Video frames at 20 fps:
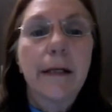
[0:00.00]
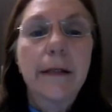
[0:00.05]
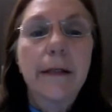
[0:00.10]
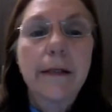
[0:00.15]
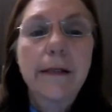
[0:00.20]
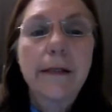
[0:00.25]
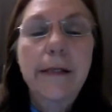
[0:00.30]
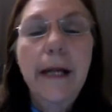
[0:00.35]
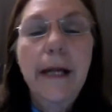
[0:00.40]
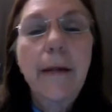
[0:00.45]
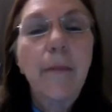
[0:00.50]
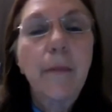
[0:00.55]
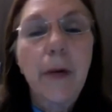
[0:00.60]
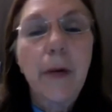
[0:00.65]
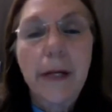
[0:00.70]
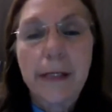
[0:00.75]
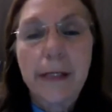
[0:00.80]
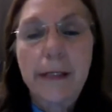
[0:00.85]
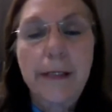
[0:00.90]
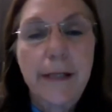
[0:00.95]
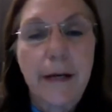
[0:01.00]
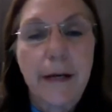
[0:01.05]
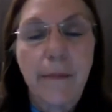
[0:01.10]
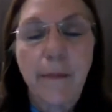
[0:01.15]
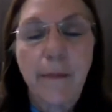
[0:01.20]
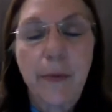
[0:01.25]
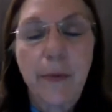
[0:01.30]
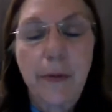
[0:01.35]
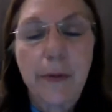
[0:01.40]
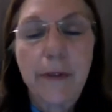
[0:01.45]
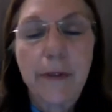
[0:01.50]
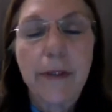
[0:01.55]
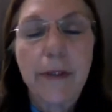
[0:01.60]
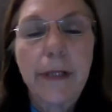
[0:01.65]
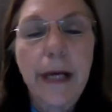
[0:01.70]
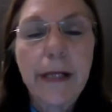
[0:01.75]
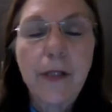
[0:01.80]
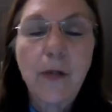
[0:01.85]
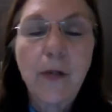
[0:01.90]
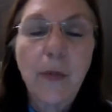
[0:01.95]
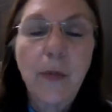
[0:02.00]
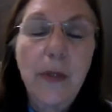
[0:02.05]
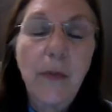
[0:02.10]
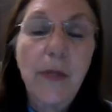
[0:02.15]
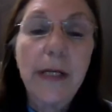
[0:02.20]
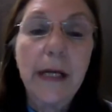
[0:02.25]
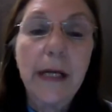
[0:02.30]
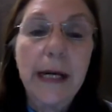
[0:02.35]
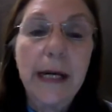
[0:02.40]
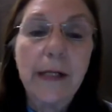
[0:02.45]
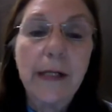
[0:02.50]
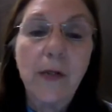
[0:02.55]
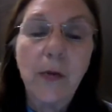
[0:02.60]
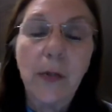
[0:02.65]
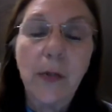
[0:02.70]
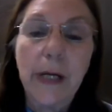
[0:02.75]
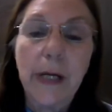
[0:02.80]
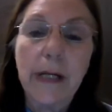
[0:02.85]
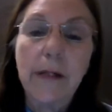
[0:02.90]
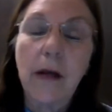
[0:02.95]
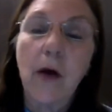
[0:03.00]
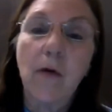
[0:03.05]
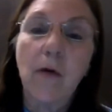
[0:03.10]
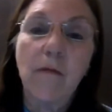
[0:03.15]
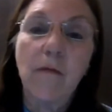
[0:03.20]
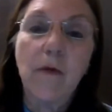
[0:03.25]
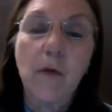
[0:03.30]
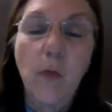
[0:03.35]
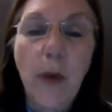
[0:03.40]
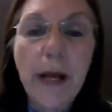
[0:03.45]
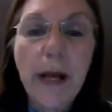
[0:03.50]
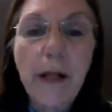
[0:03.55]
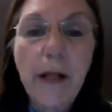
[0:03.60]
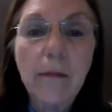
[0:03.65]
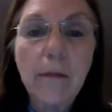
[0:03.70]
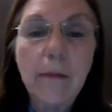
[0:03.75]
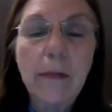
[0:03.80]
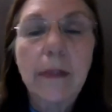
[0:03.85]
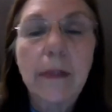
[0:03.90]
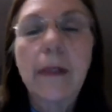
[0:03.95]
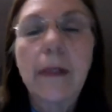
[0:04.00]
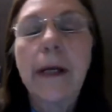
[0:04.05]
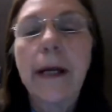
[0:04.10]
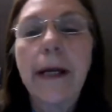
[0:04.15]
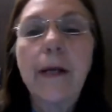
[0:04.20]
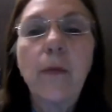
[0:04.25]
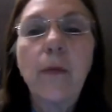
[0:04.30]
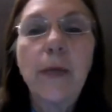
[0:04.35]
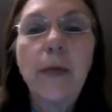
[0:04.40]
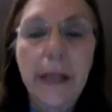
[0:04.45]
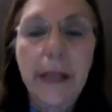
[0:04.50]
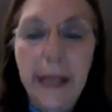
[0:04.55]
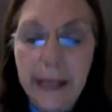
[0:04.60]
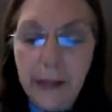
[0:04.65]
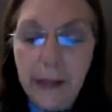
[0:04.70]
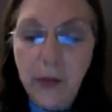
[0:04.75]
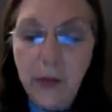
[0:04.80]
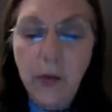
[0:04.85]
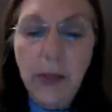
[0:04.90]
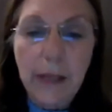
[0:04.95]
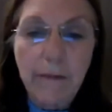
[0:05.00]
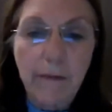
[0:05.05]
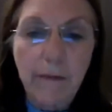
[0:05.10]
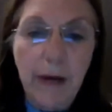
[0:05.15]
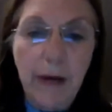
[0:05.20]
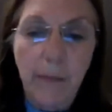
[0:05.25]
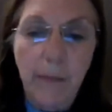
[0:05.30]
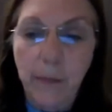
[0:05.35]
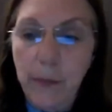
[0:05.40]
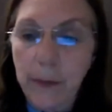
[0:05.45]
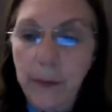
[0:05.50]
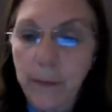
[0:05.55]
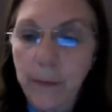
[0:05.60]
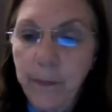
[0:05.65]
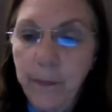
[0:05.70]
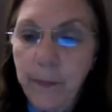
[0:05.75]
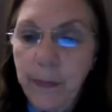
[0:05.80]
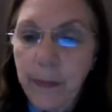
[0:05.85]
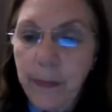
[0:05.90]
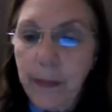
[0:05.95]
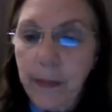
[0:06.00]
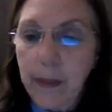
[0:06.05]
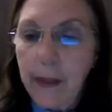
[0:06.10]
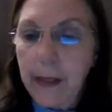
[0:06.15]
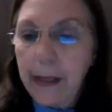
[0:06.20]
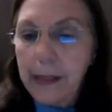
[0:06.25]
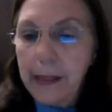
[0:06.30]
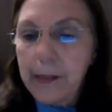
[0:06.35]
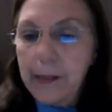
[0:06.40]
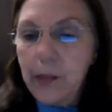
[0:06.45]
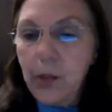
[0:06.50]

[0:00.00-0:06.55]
step by step, that's when we're going to get overwhelmed and we're going to give up. As